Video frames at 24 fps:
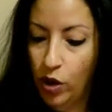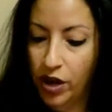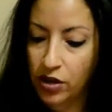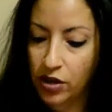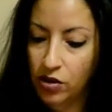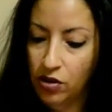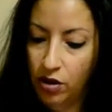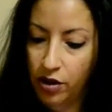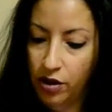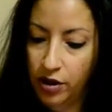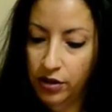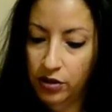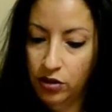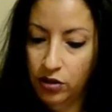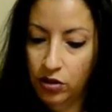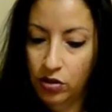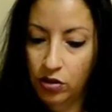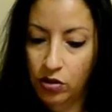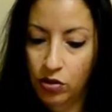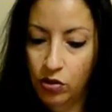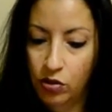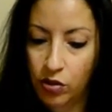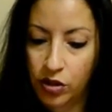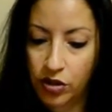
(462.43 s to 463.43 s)
white yarn so
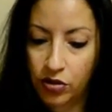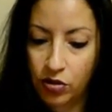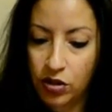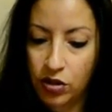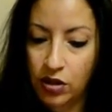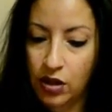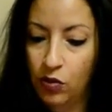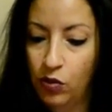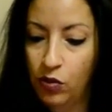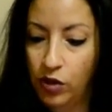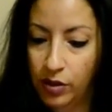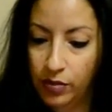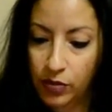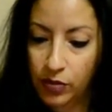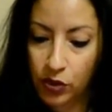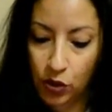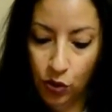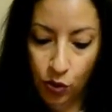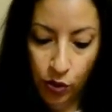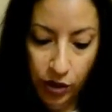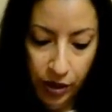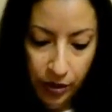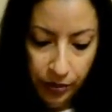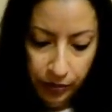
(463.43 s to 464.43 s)
you understand what I'm
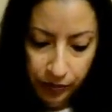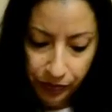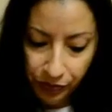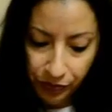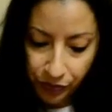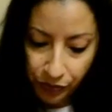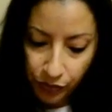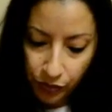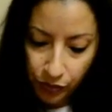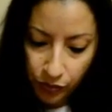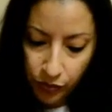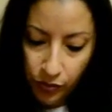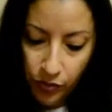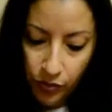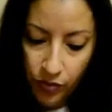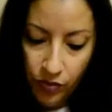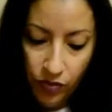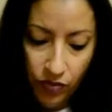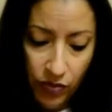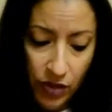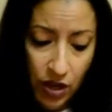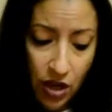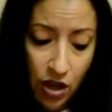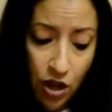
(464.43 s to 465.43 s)
doing.
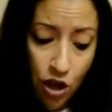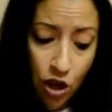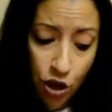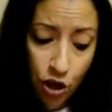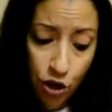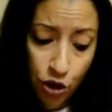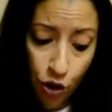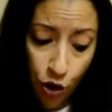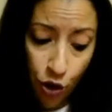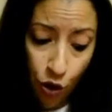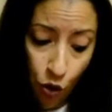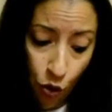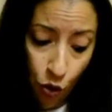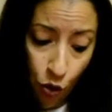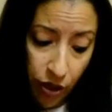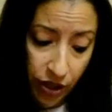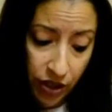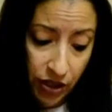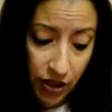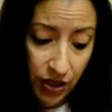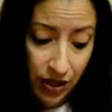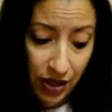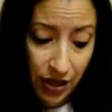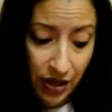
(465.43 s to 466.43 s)
You're going
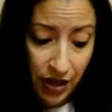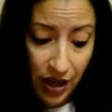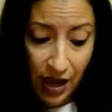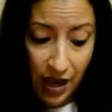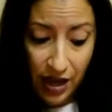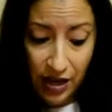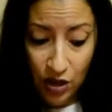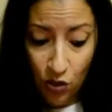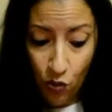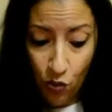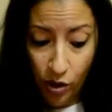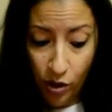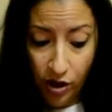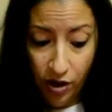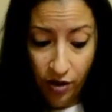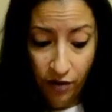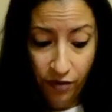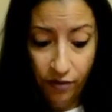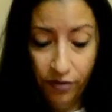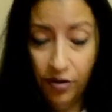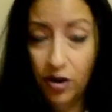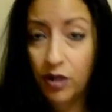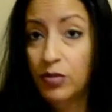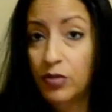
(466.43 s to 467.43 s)
to need anywhere
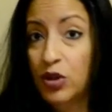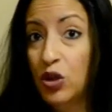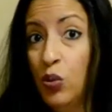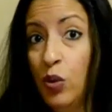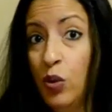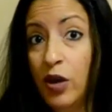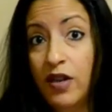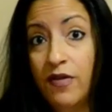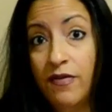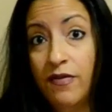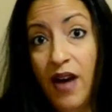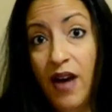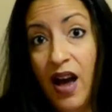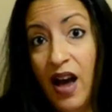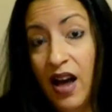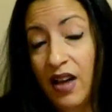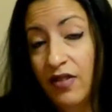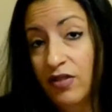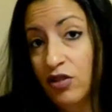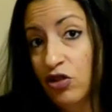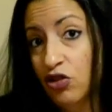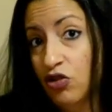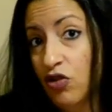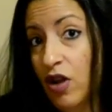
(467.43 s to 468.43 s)
from
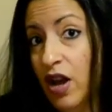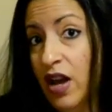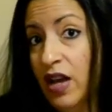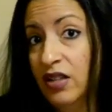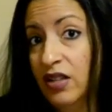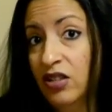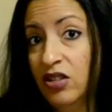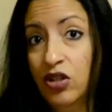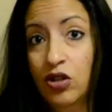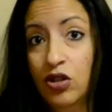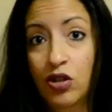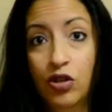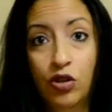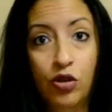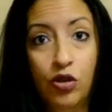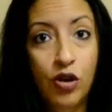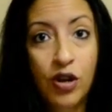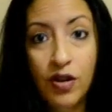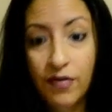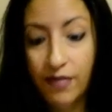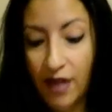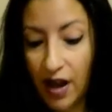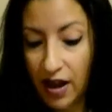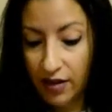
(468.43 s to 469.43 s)
25 strands to
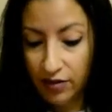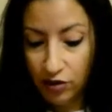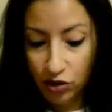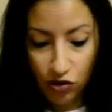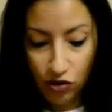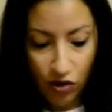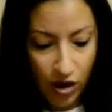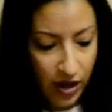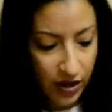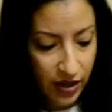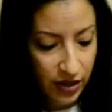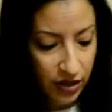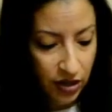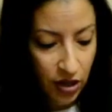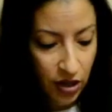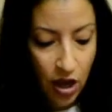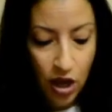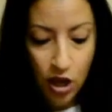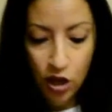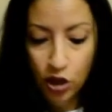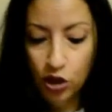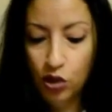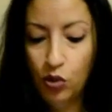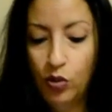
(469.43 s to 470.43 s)
35 strands.
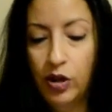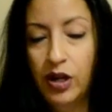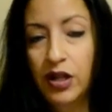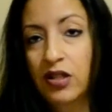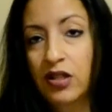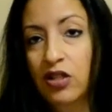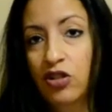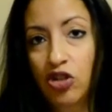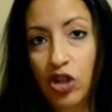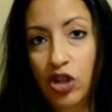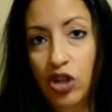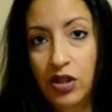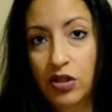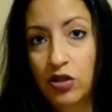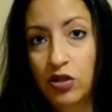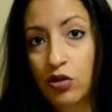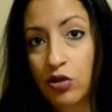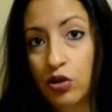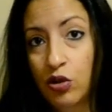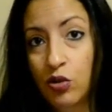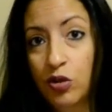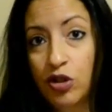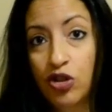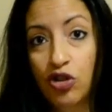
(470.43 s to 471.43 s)
So what I suggest you
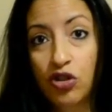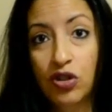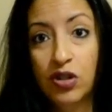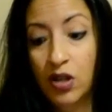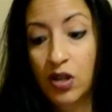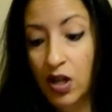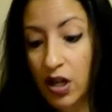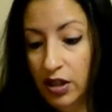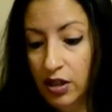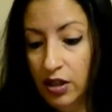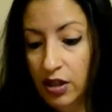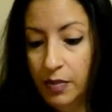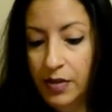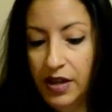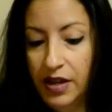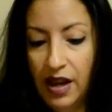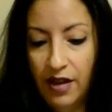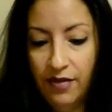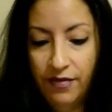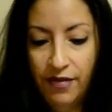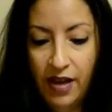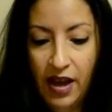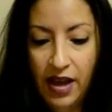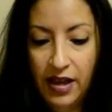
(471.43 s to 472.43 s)
do is just cut them in
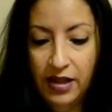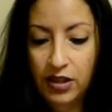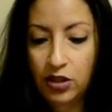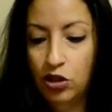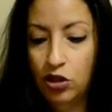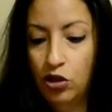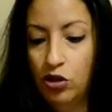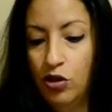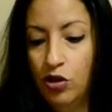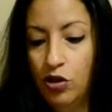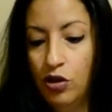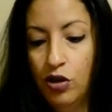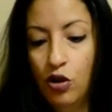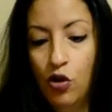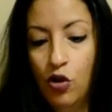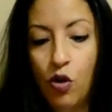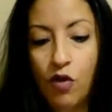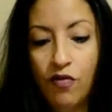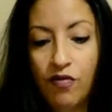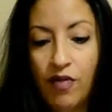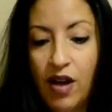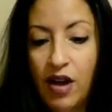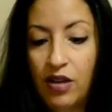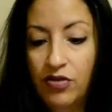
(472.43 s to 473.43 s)
advance. So you're going to
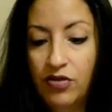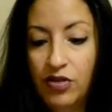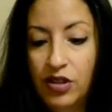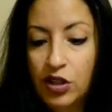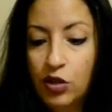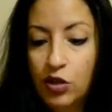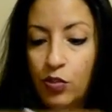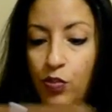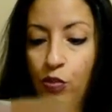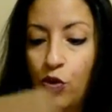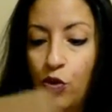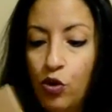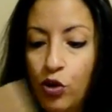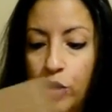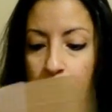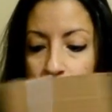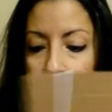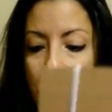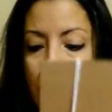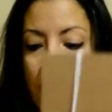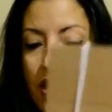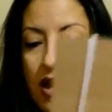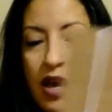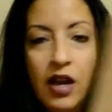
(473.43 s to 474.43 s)
go around this board,
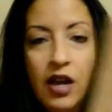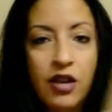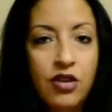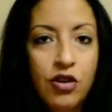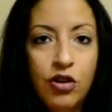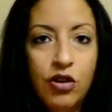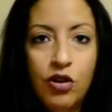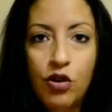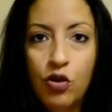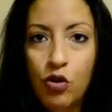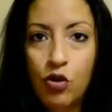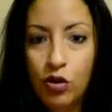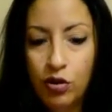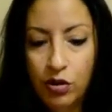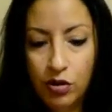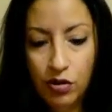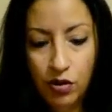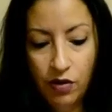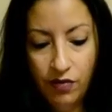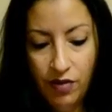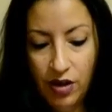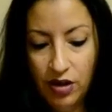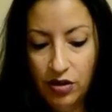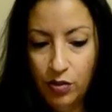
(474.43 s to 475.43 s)
and you're going to go
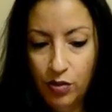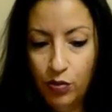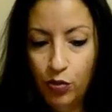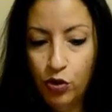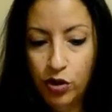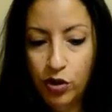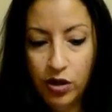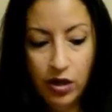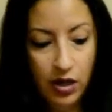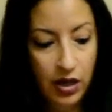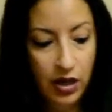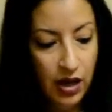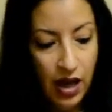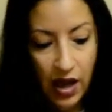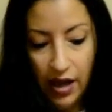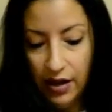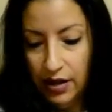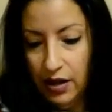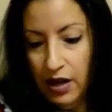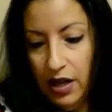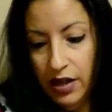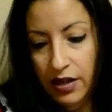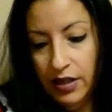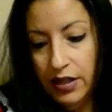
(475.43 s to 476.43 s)
around the board a
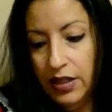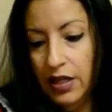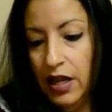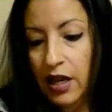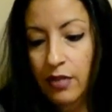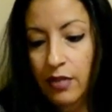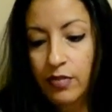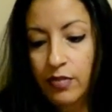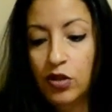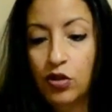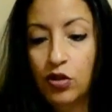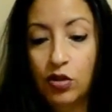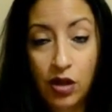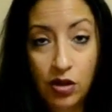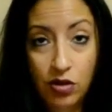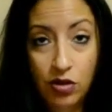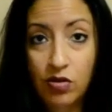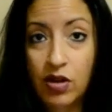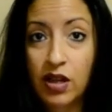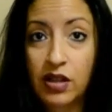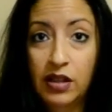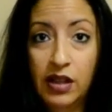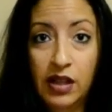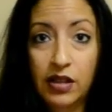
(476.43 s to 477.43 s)
lot of times so that you
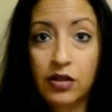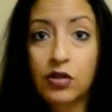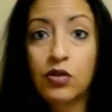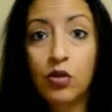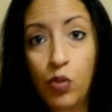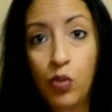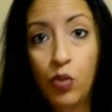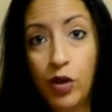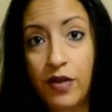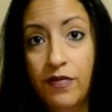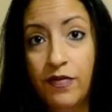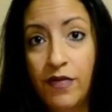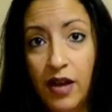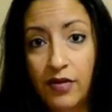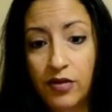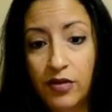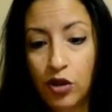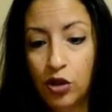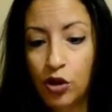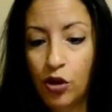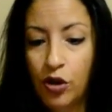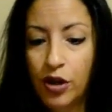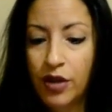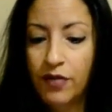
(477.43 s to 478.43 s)
get that 25 to
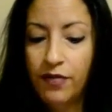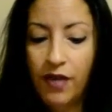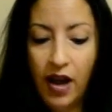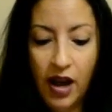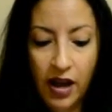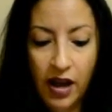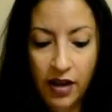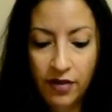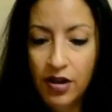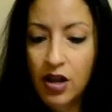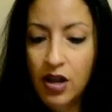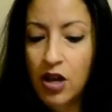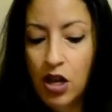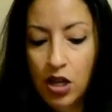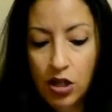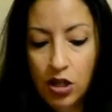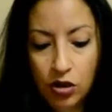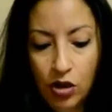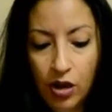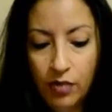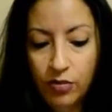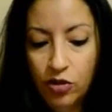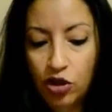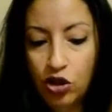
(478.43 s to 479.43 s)
35.
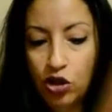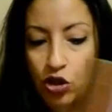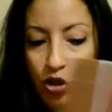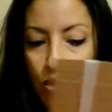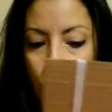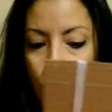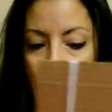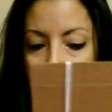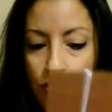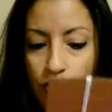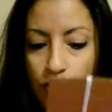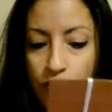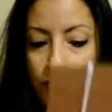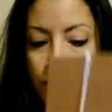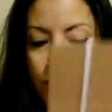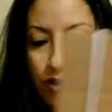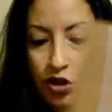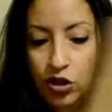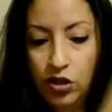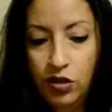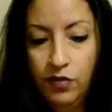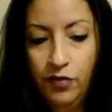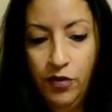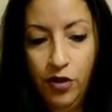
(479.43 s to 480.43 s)
So I'm just showing you
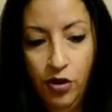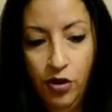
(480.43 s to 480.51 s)
just